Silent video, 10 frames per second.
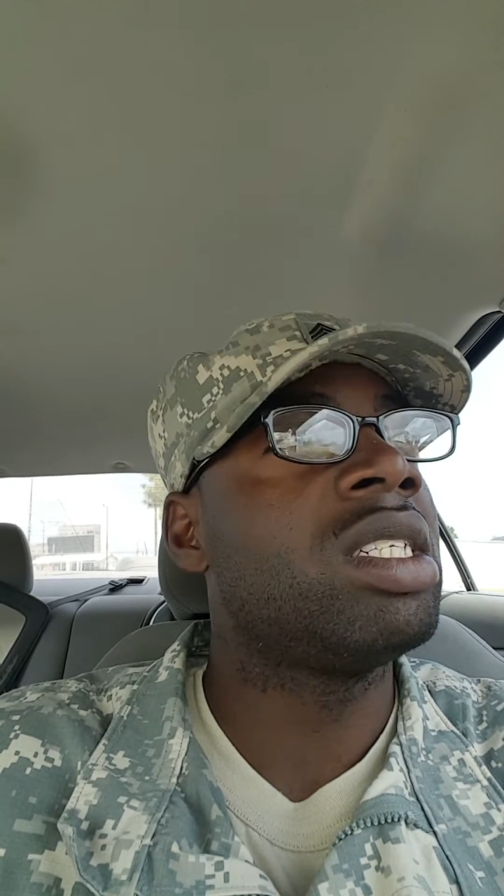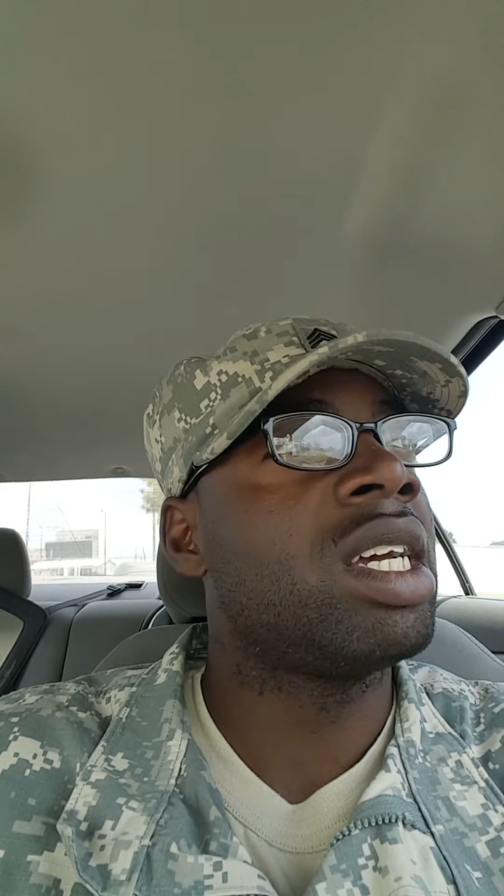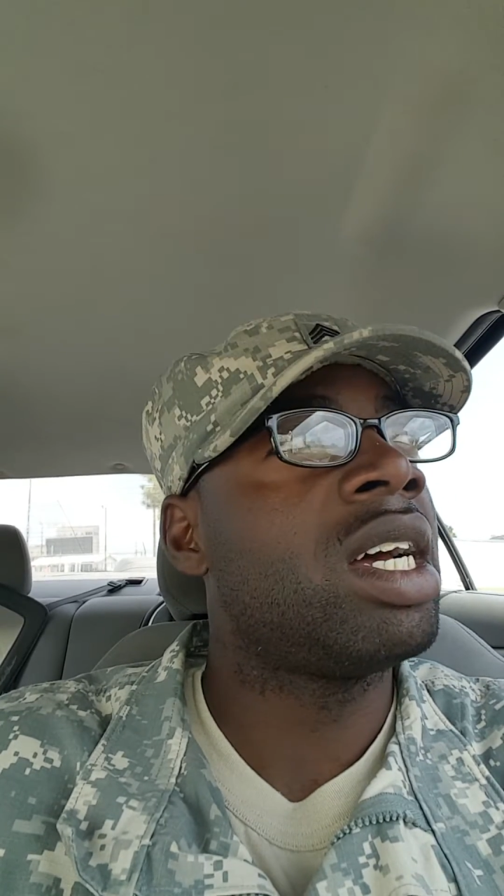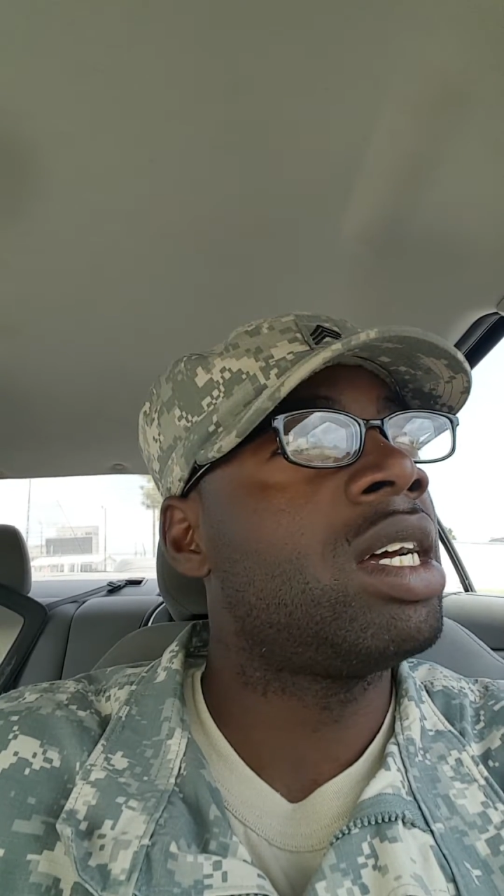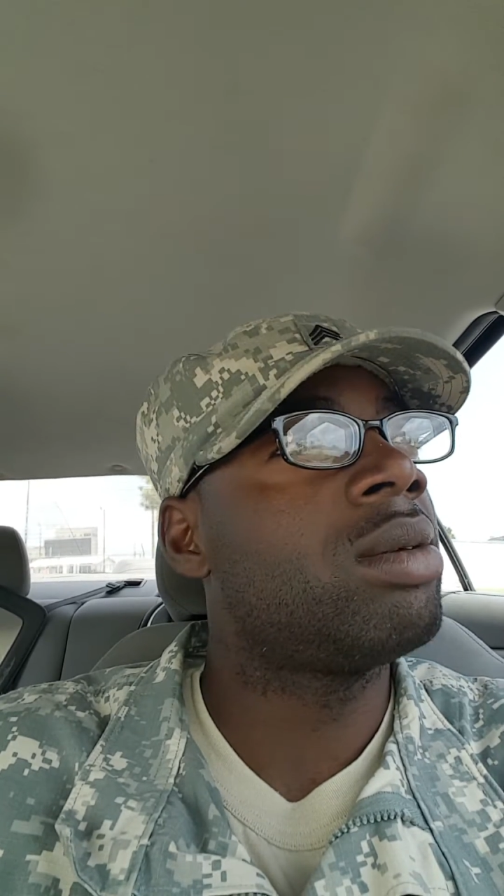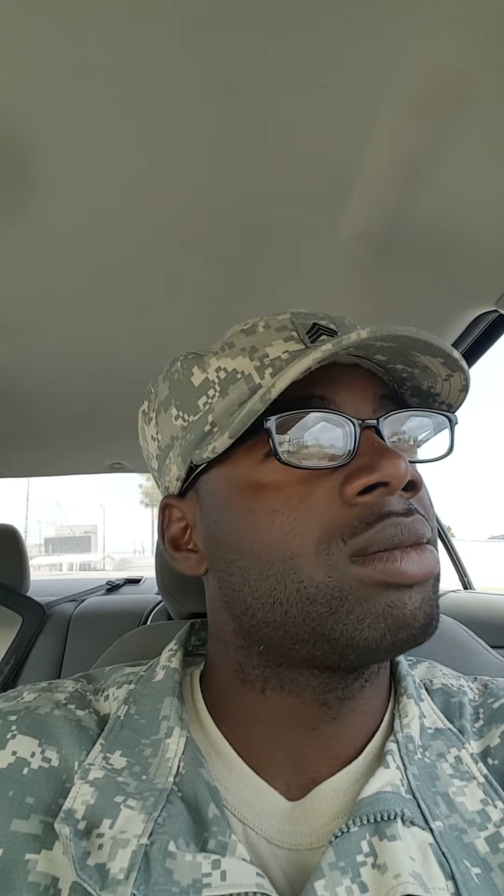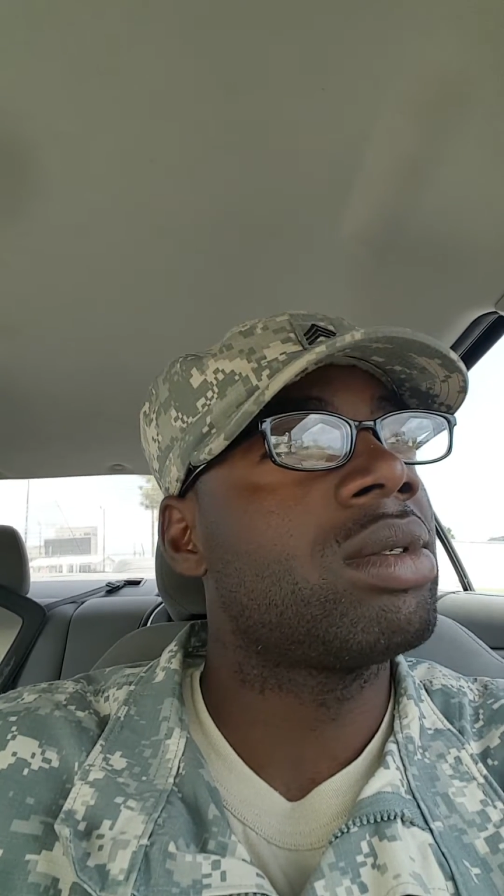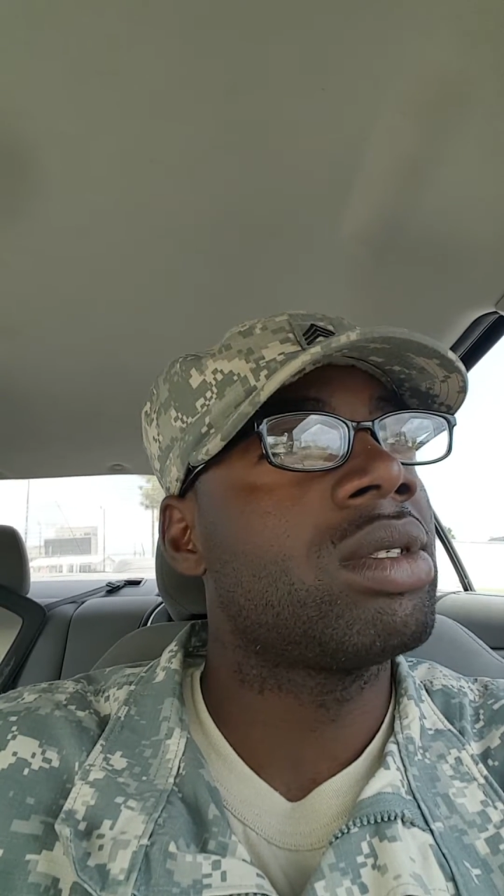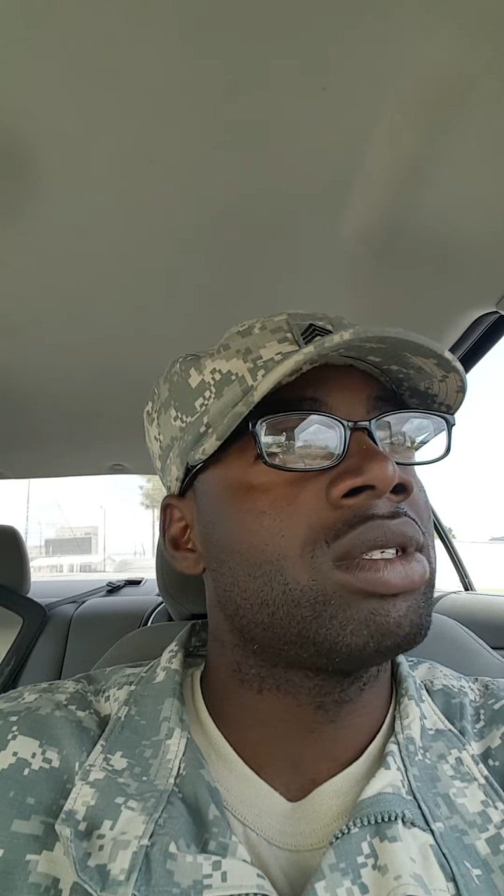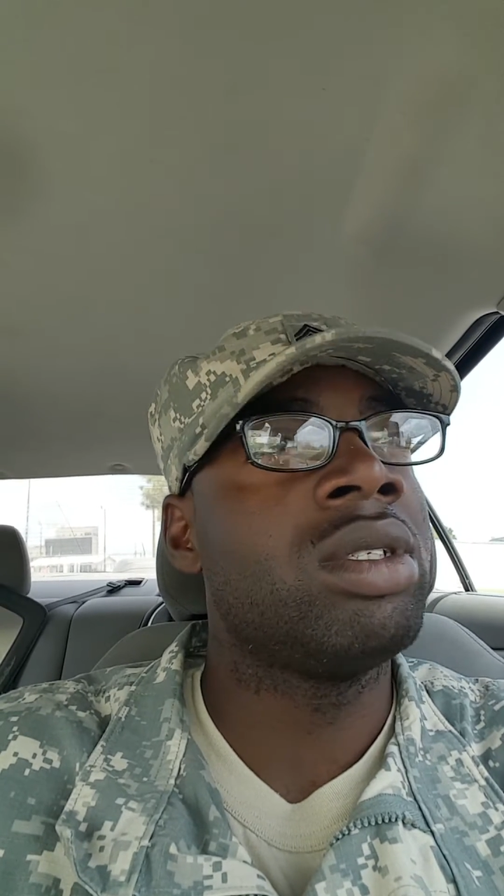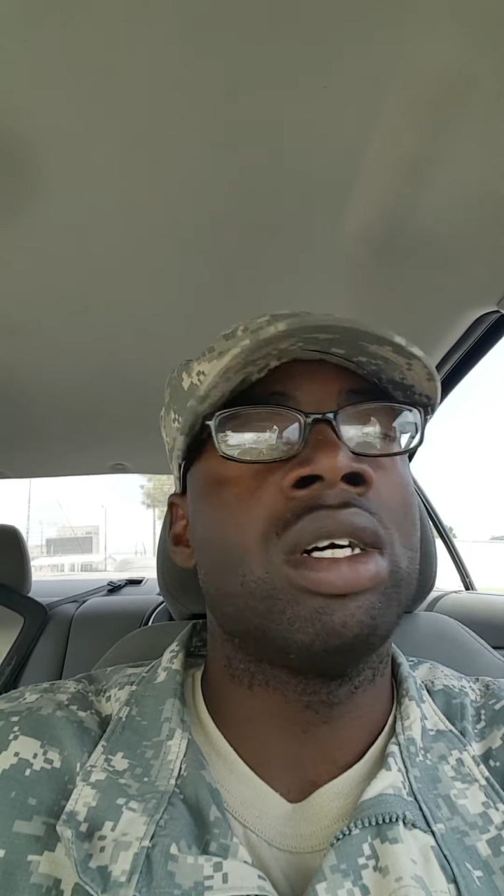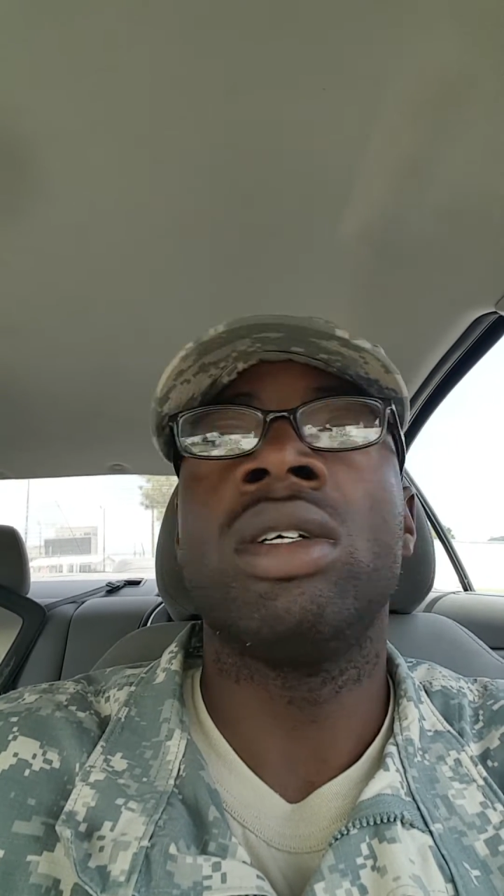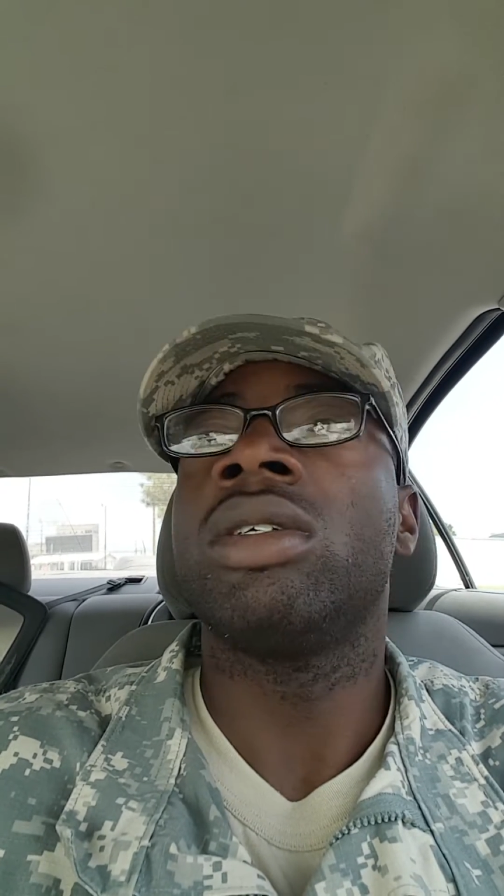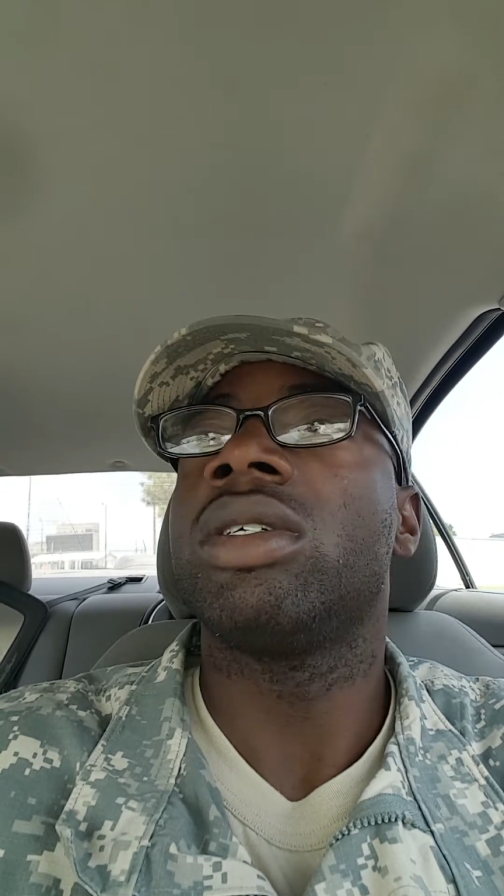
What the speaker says: job, you know?